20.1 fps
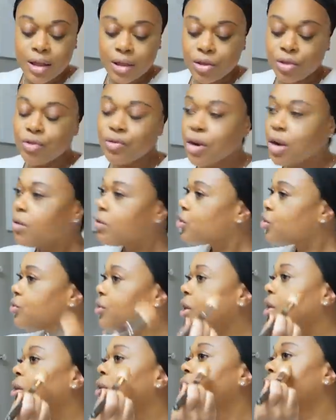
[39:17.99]
you know what you
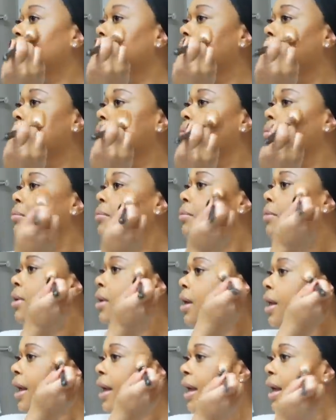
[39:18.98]
need to
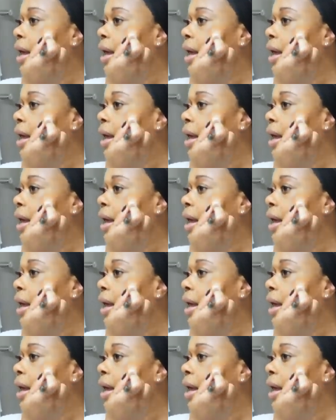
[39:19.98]
do.